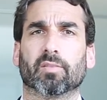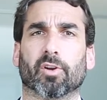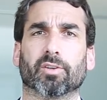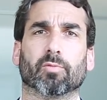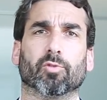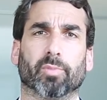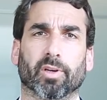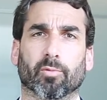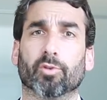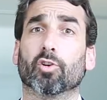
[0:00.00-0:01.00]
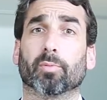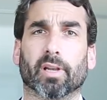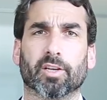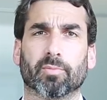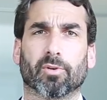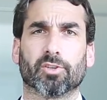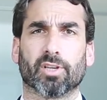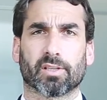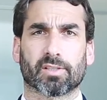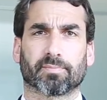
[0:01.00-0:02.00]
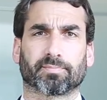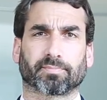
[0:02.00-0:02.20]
to monitor would be renewable energy projects.